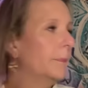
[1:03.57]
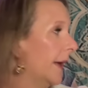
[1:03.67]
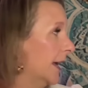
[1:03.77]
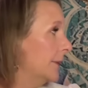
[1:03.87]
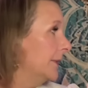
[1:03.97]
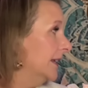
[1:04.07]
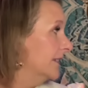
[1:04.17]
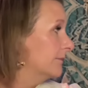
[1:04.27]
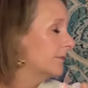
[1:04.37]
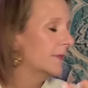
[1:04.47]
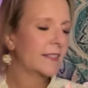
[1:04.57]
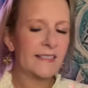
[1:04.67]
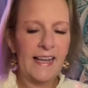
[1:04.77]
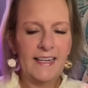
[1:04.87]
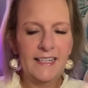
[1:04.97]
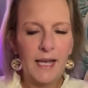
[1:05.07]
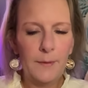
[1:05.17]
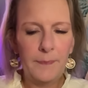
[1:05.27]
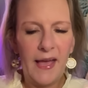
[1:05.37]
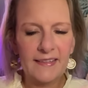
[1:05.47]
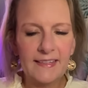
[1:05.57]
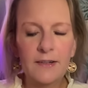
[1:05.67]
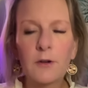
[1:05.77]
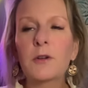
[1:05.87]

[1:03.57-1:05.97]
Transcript: baby standing up back there.